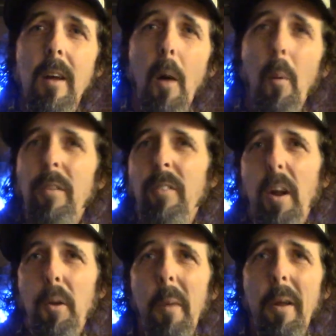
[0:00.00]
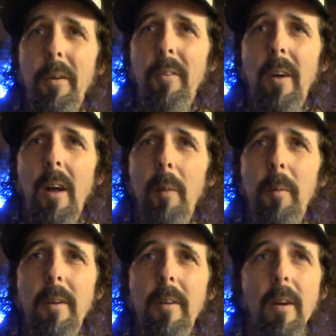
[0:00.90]
I'll watch documentaries on
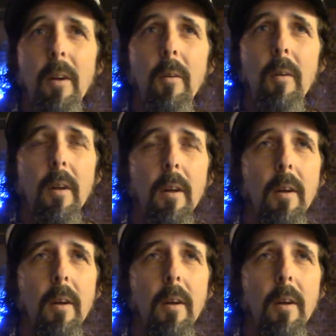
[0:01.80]
comedy, you know, like,